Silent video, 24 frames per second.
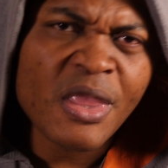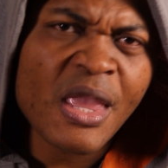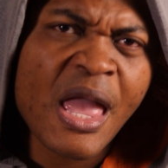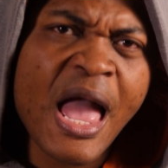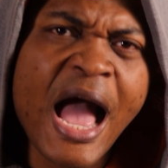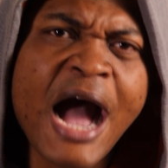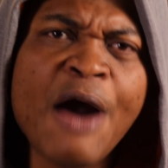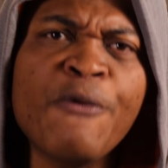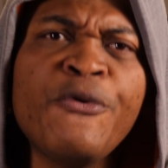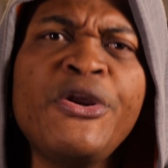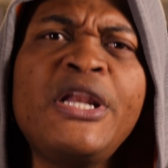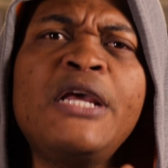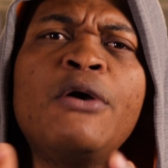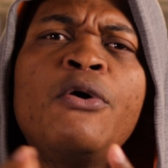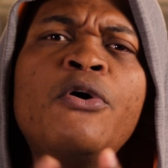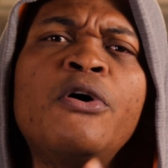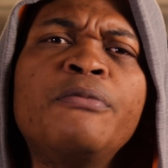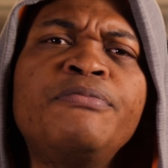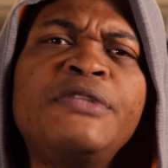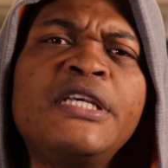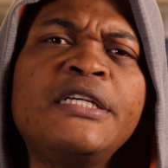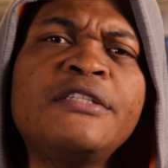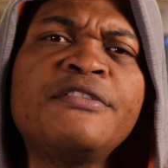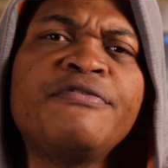I really
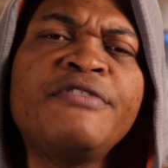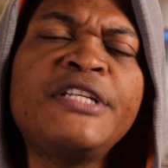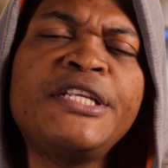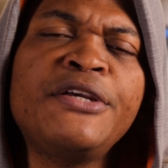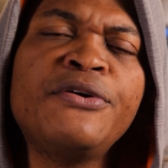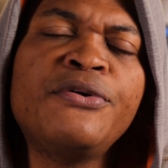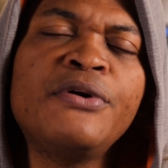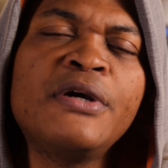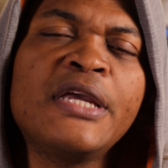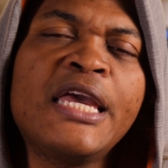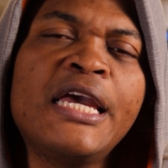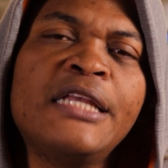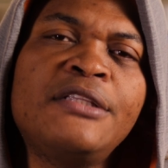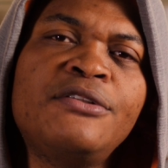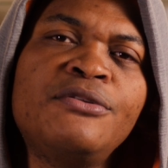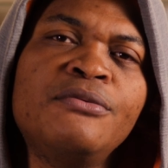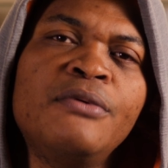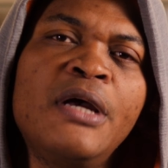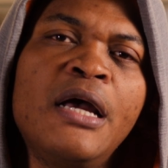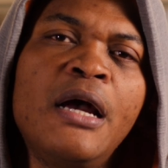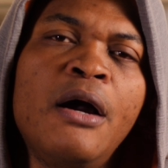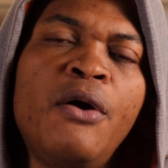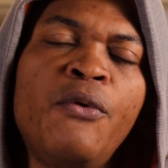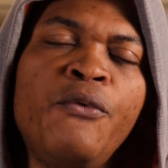hope this video gets
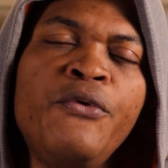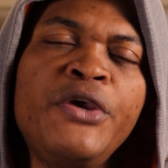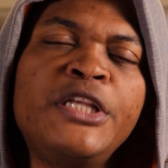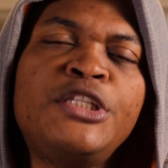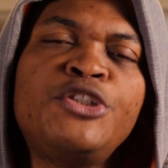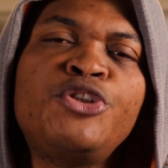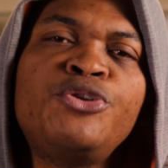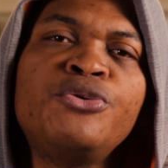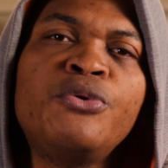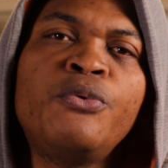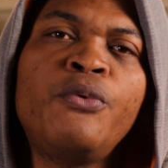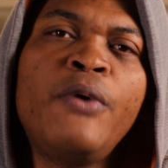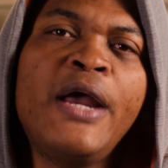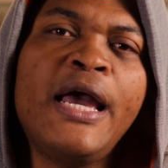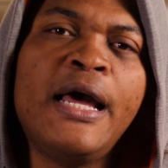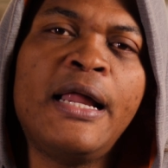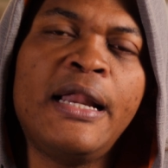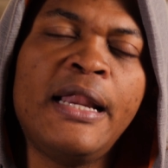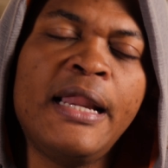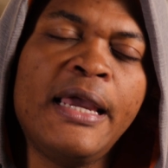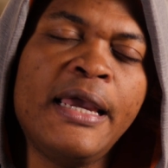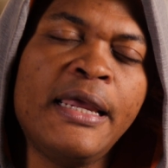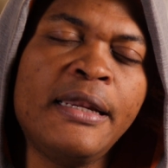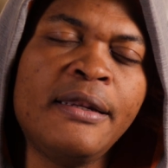reach you
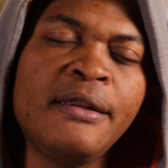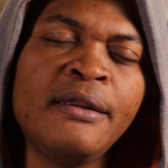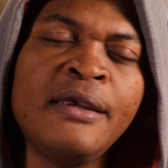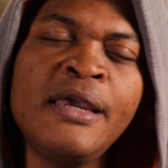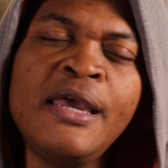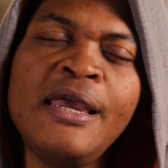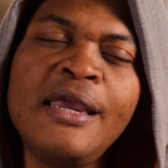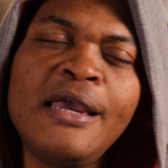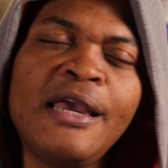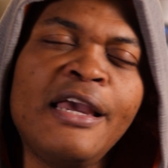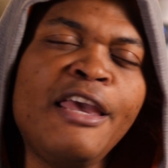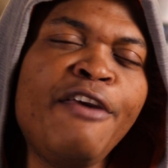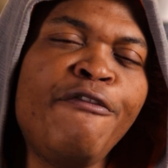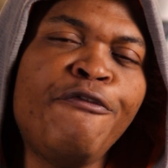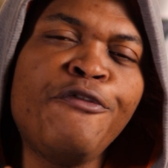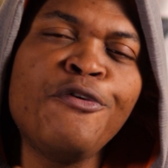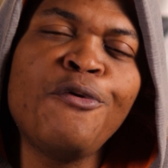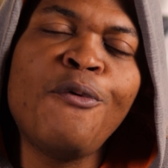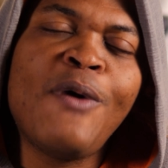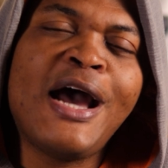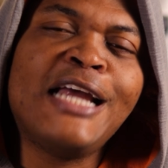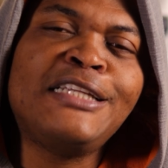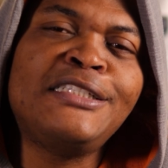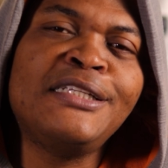well, and if
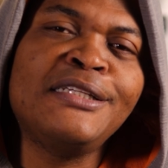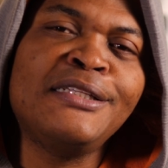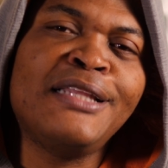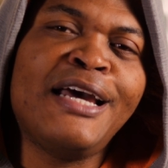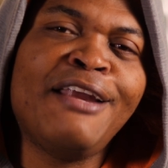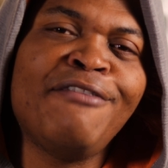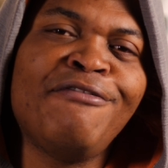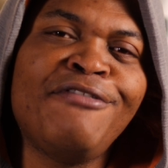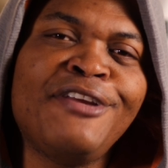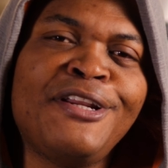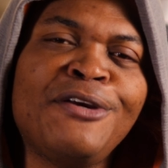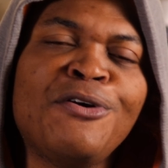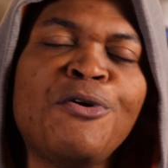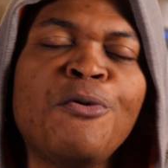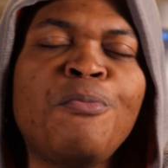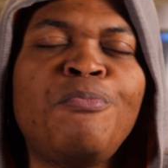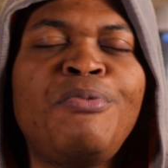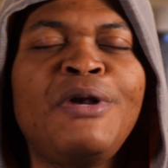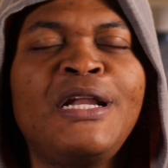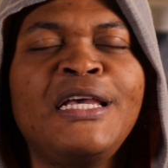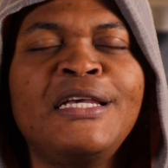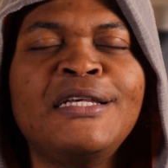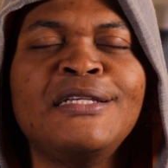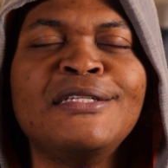you're watching that video,
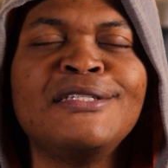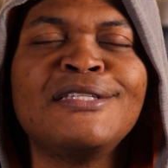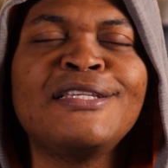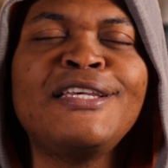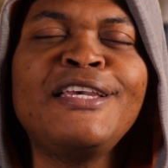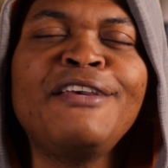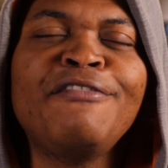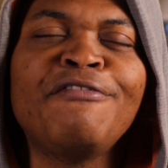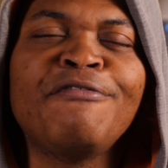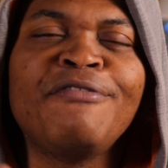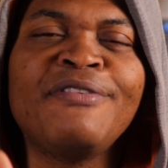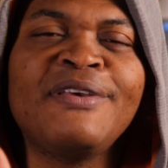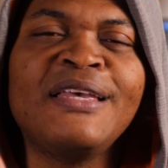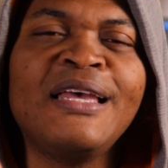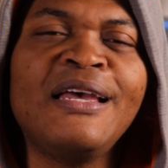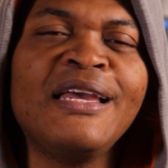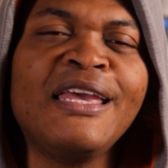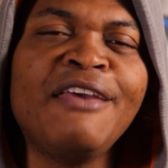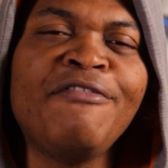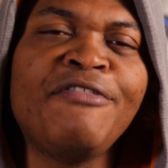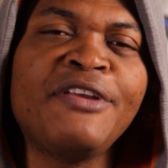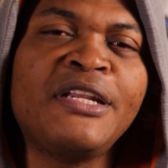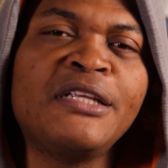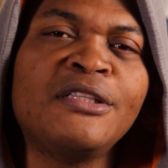please give
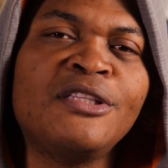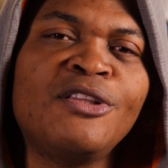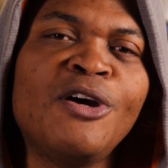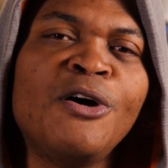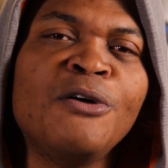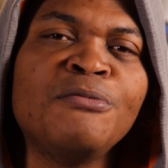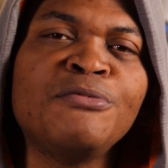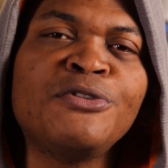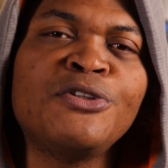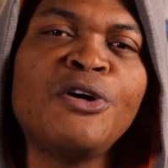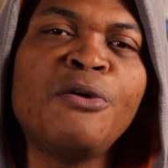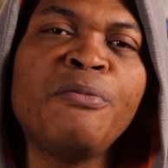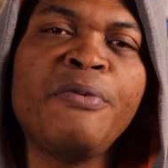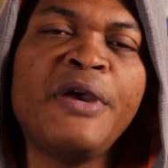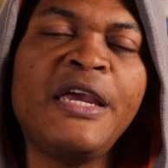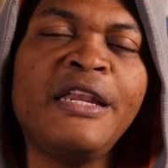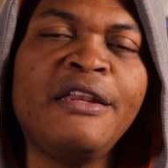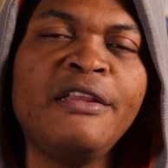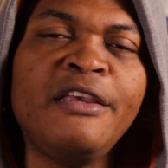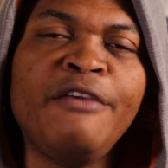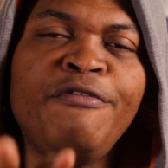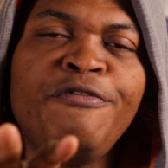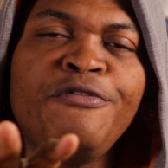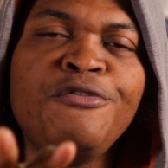it a thumbs up,
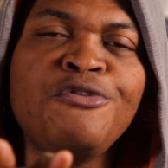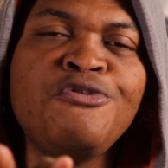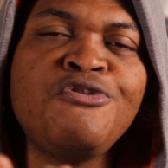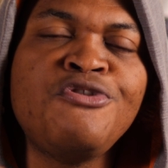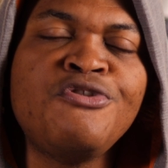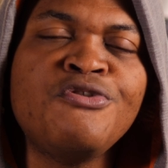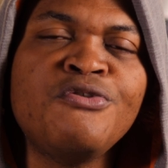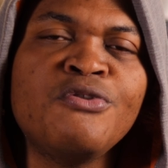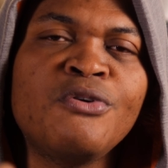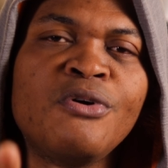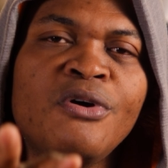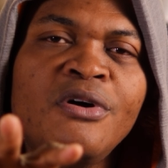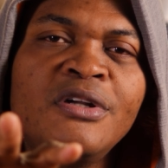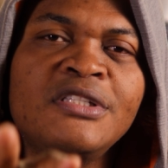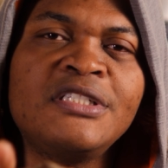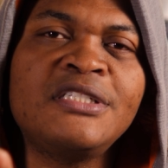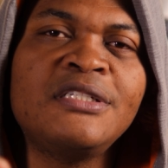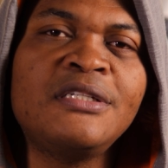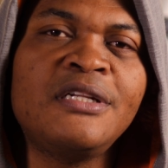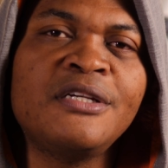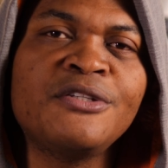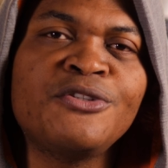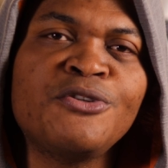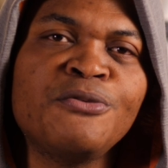and if you're new,
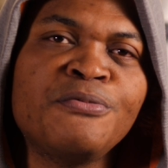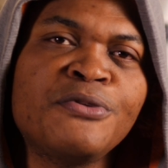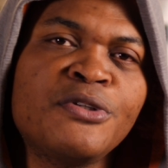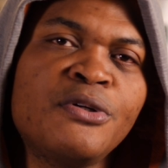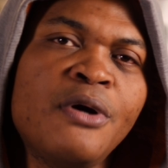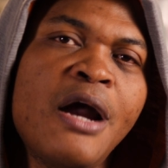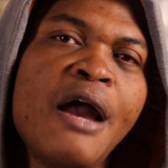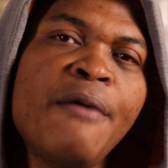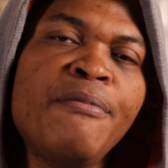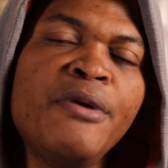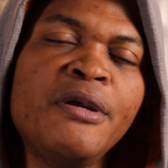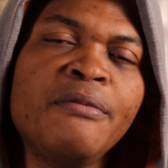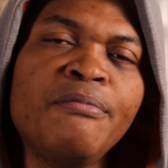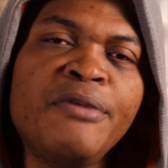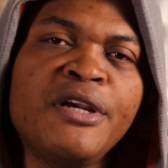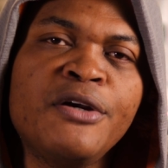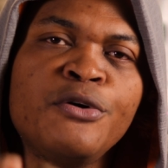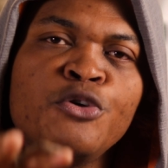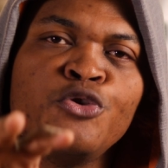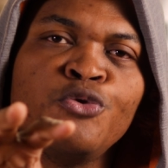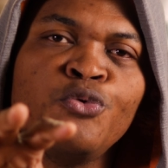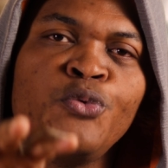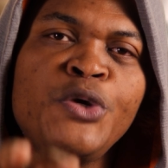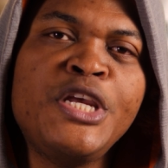consider subscribing
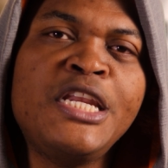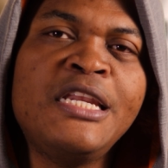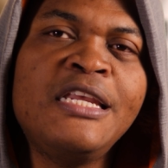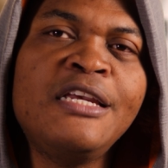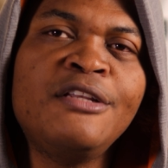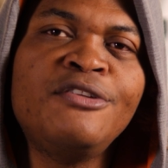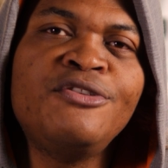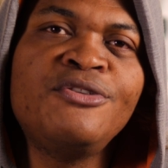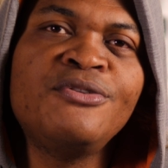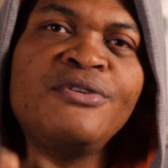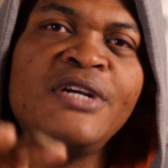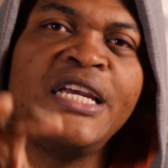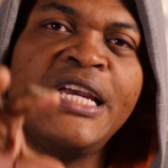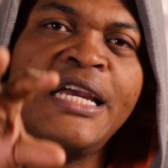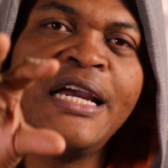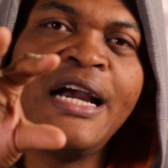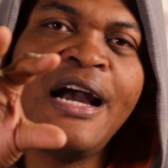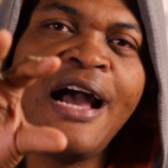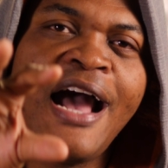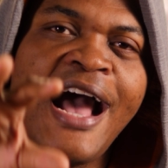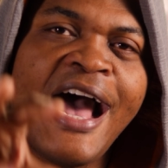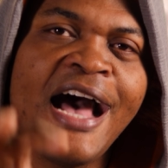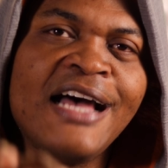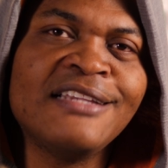because we need you
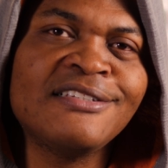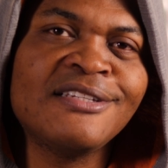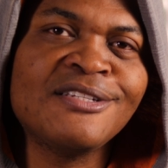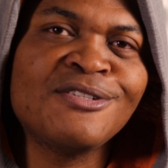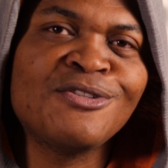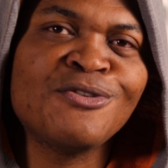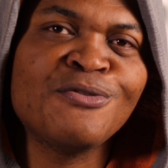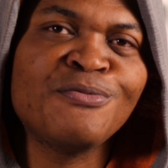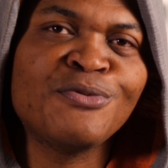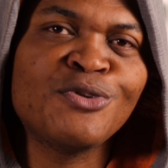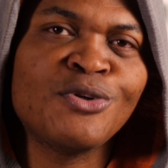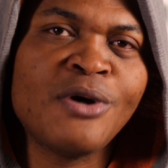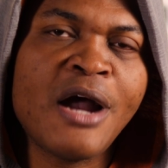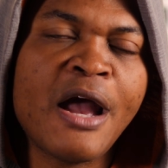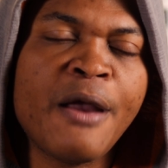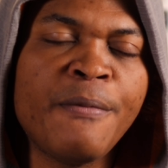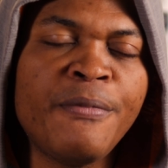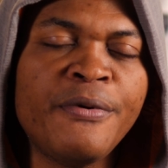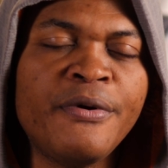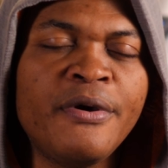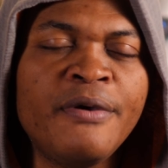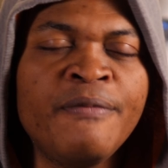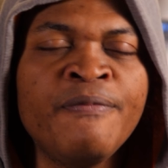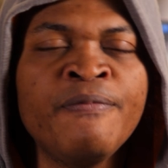here as a
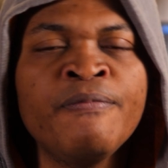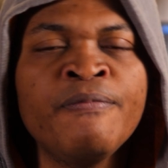subscriber.